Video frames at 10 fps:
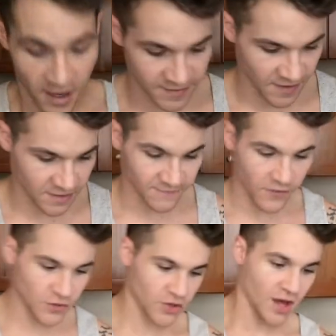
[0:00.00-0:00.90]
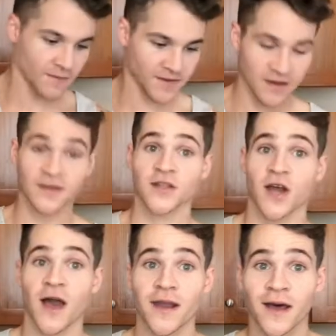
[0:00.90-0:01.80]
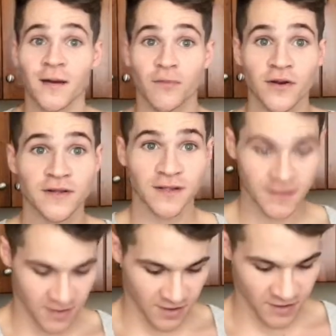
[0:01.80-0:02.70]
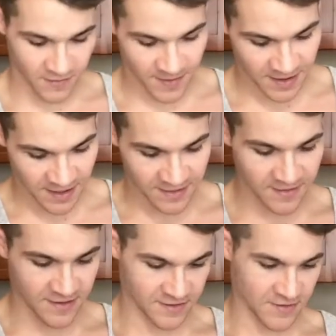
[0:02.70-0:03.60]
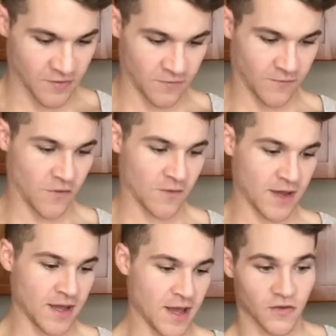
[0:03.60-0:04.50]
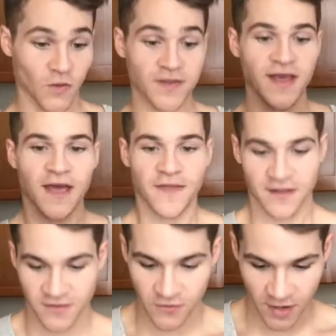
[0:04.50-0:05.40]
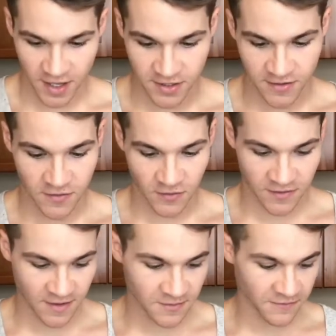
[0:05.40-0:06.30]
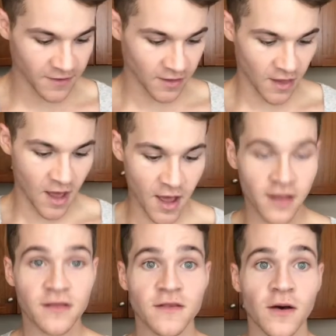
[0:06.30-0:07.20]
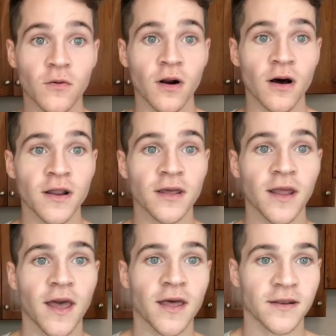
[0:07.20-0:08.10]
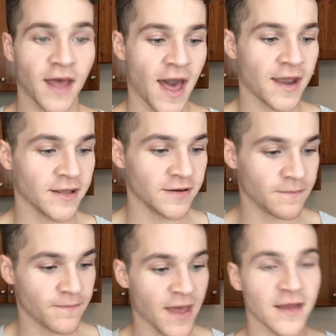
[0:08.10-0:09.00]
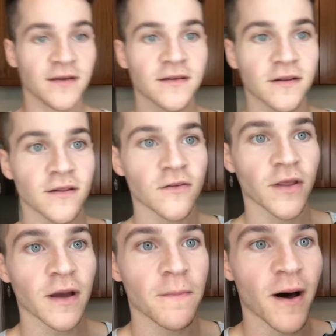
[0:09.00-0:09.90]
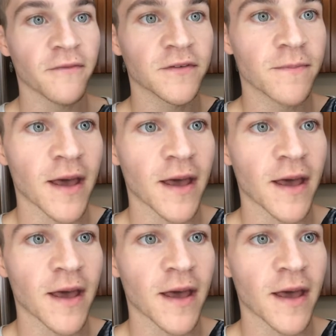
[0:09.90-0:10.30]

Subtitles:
designed on Photoshop, sent to China, printed on spandex, and then sewn for me. So once I had that suit, I just took some of the lines that were on it and added paint, so like a puffed